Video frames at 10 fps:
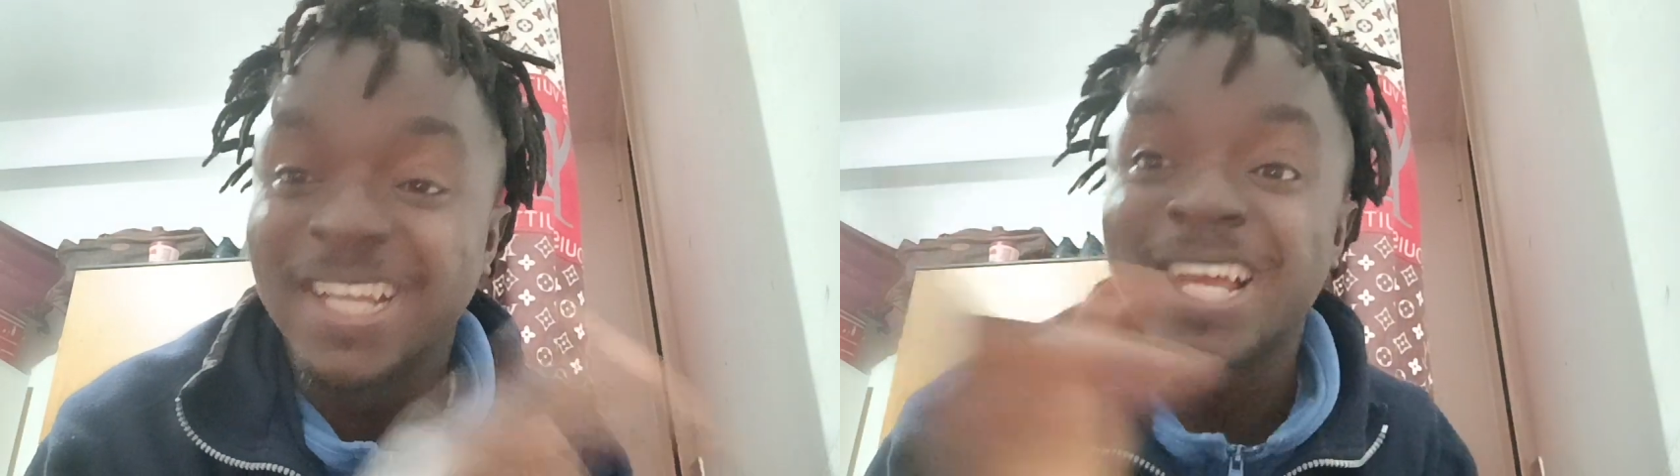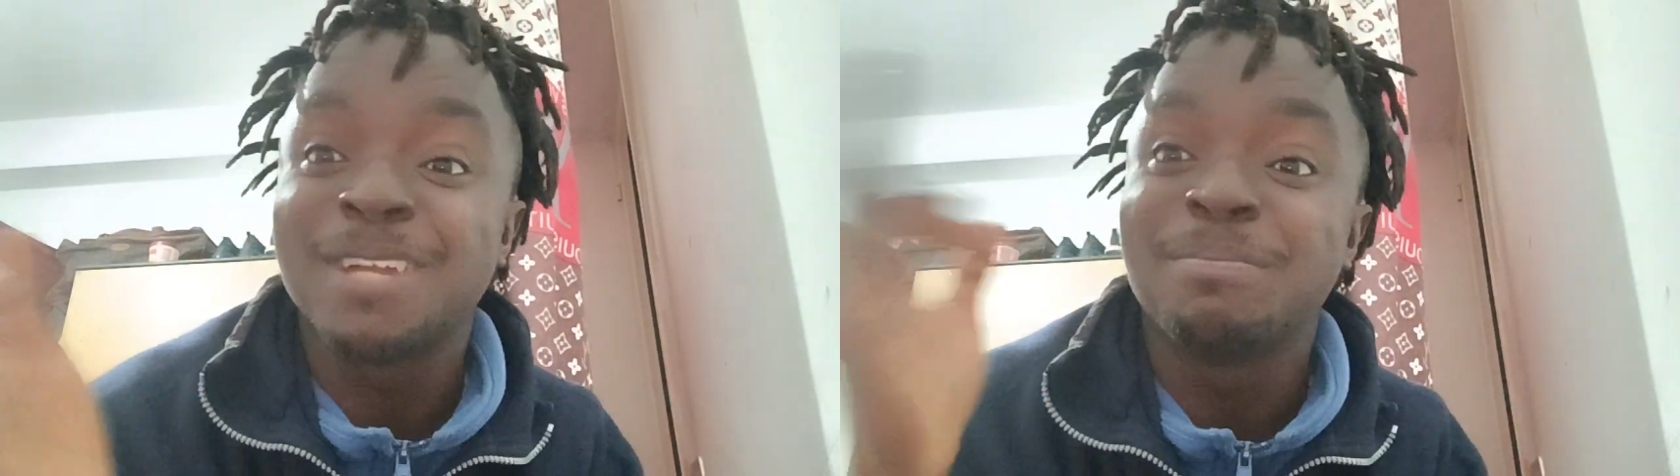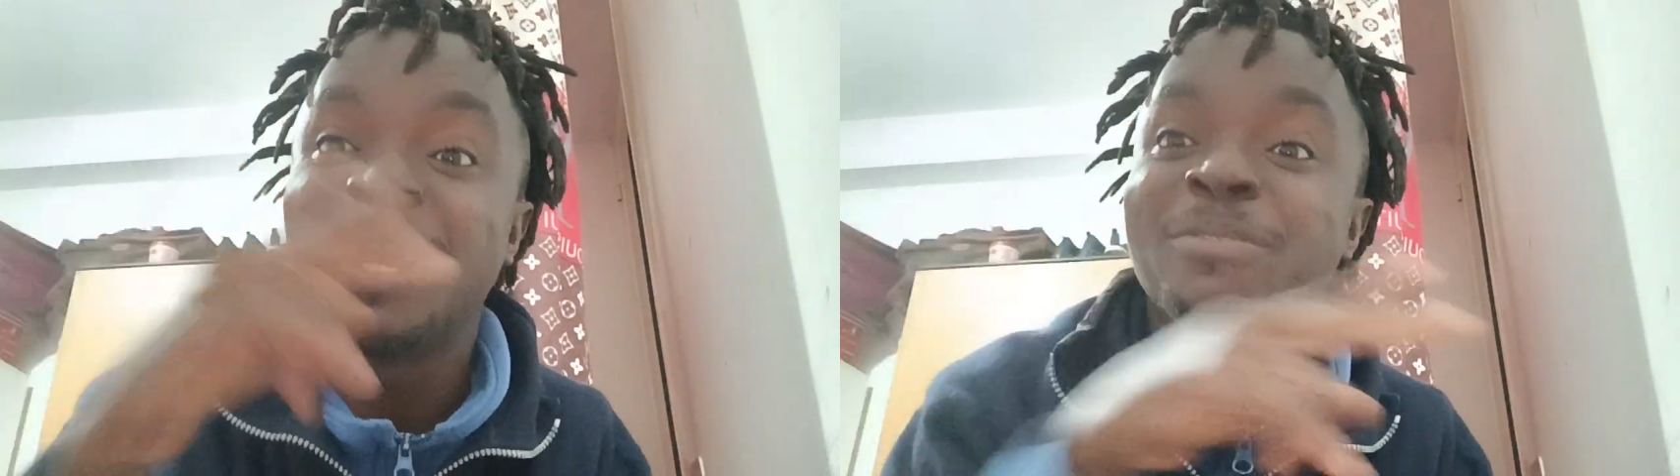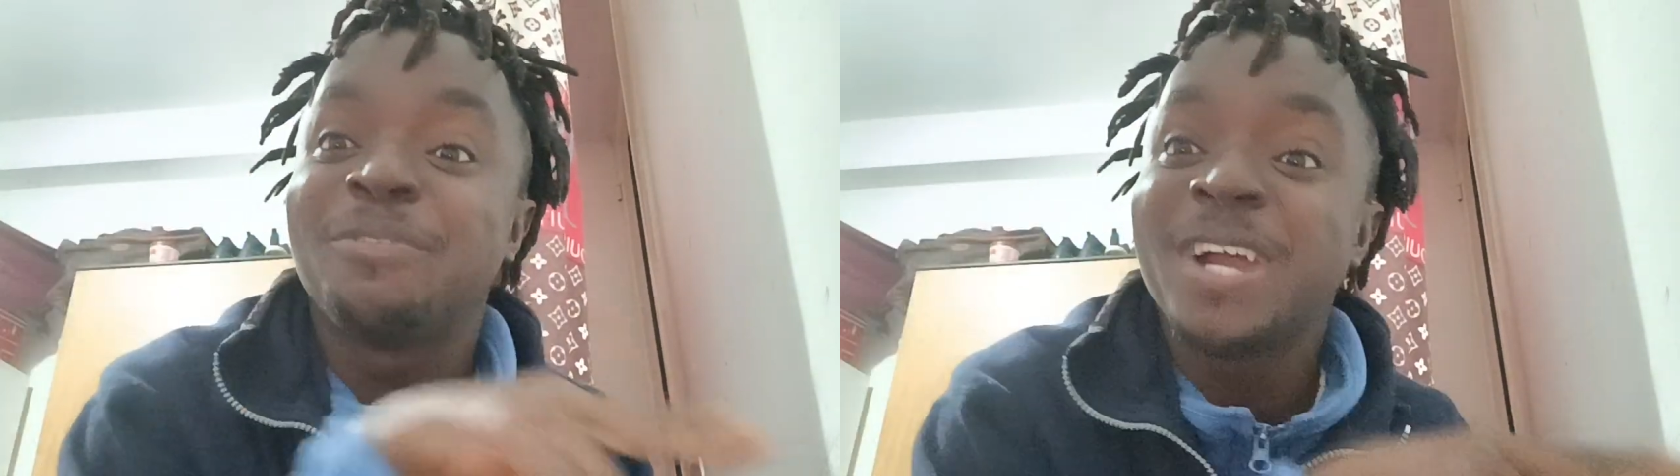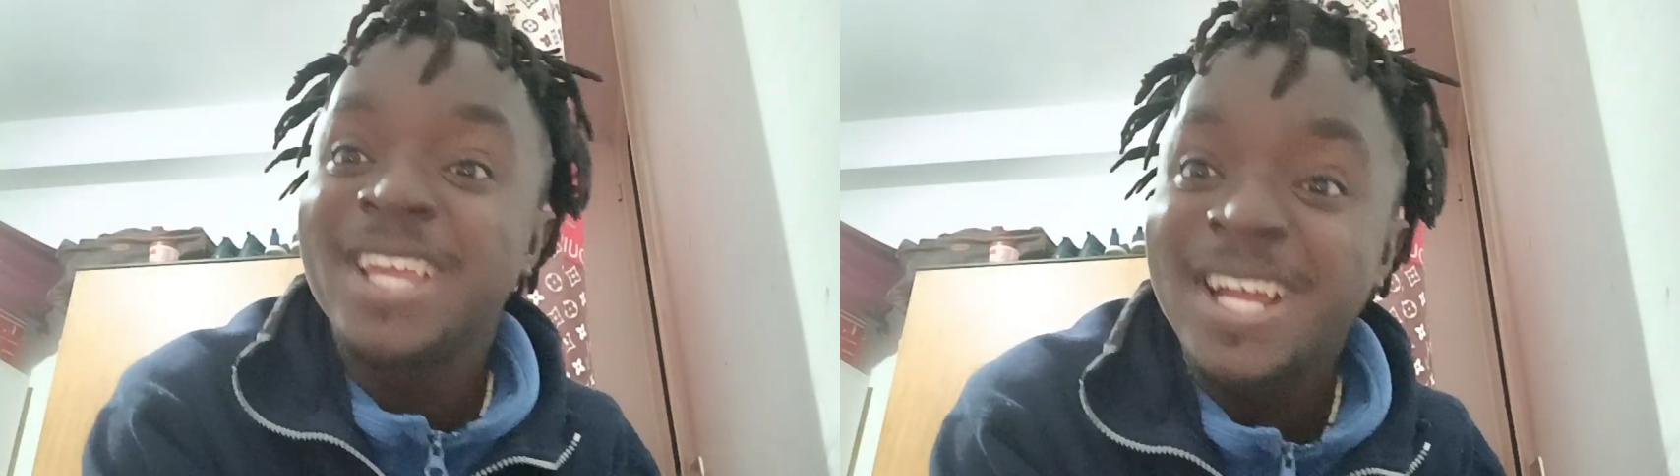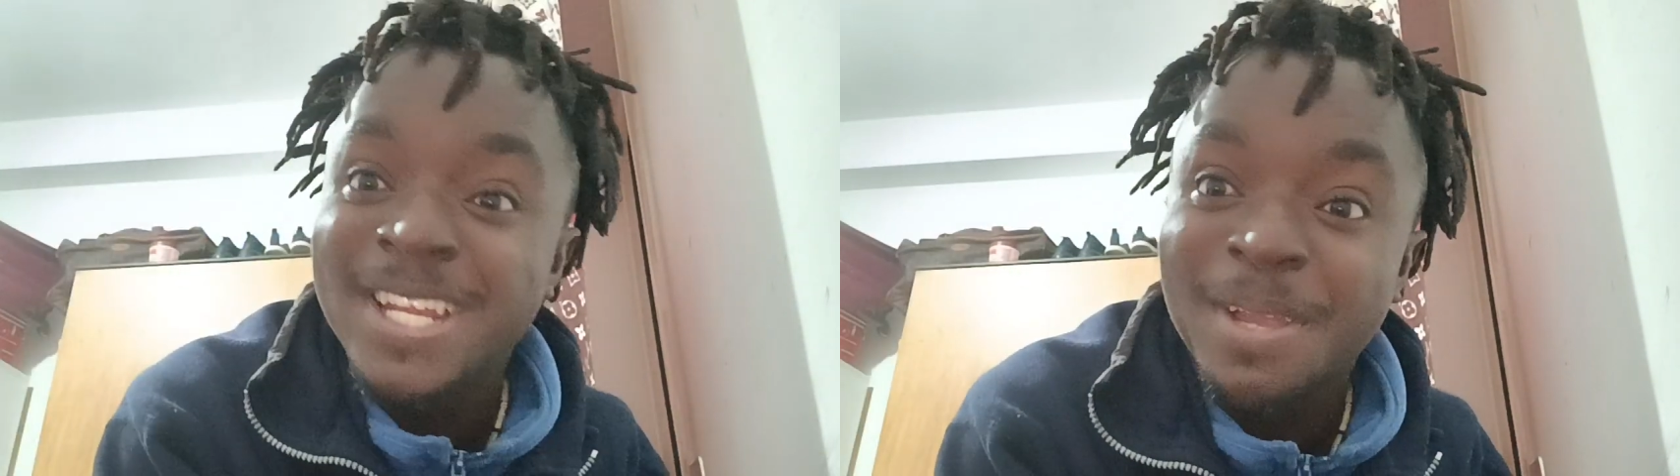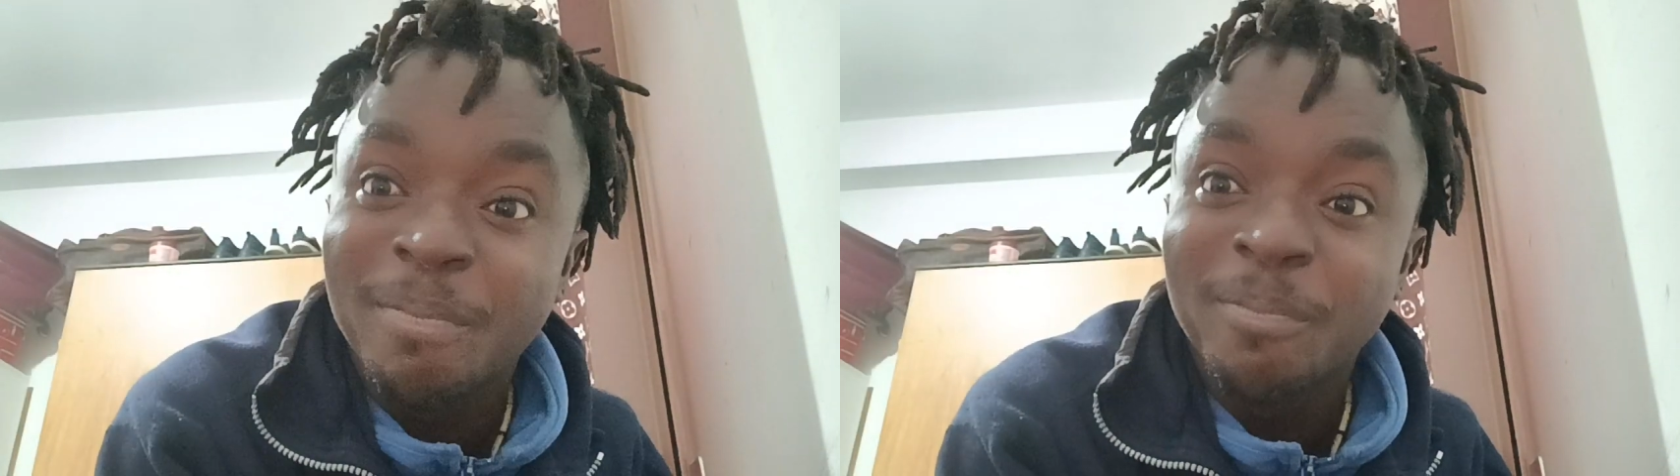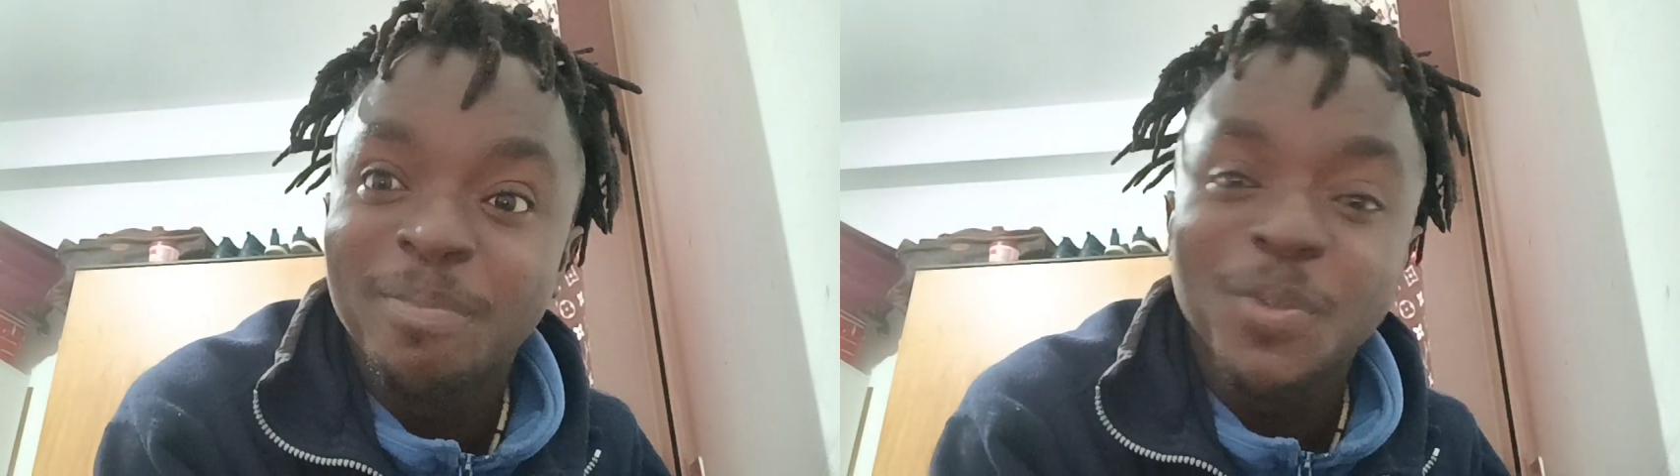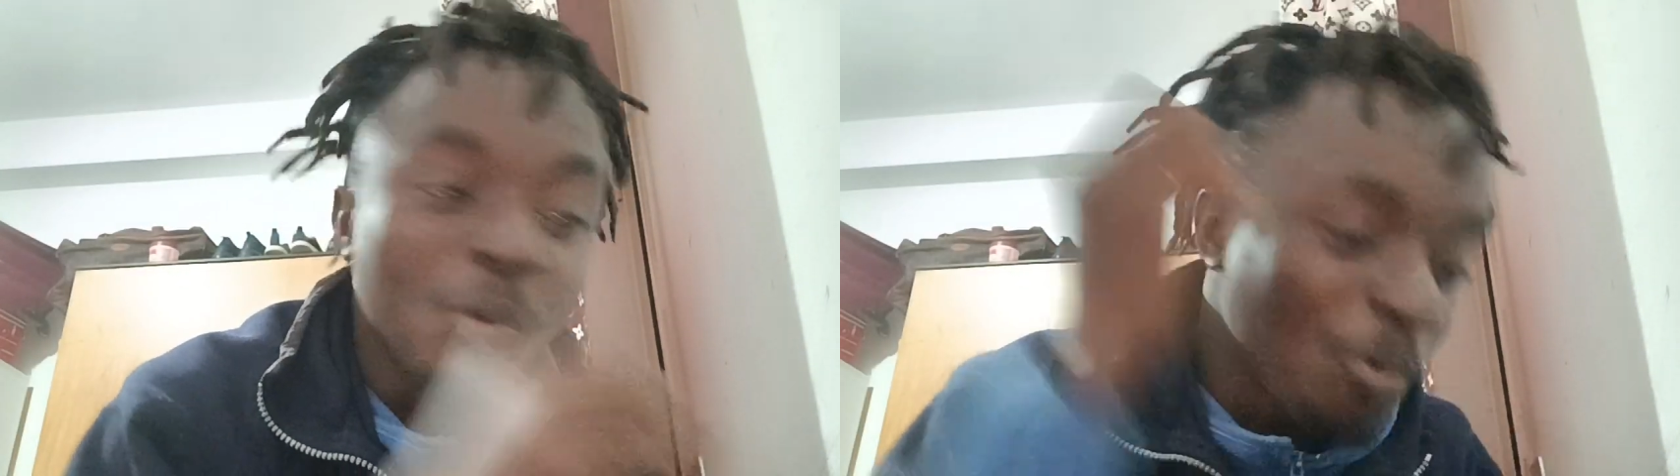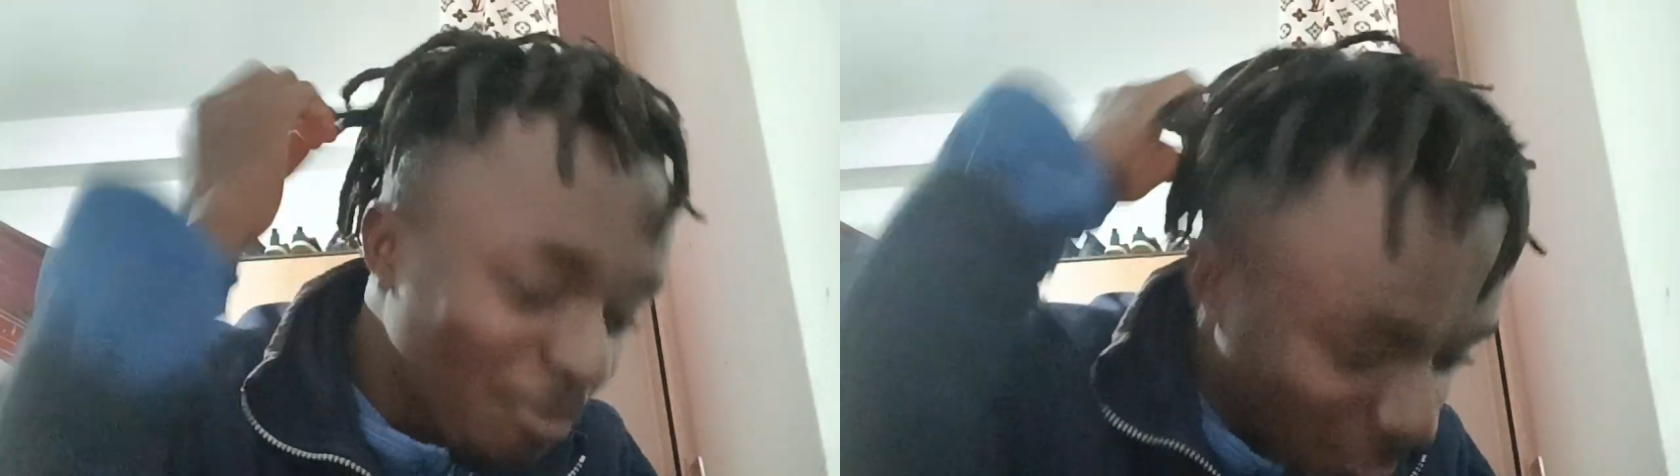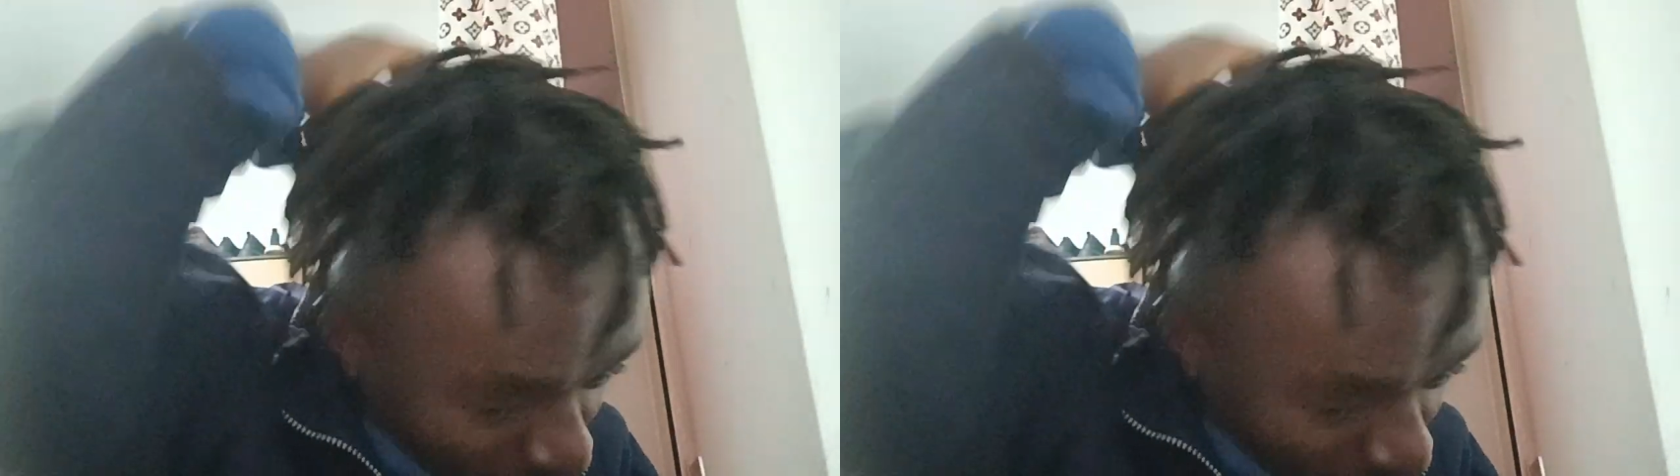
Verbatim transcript: that backfire them. God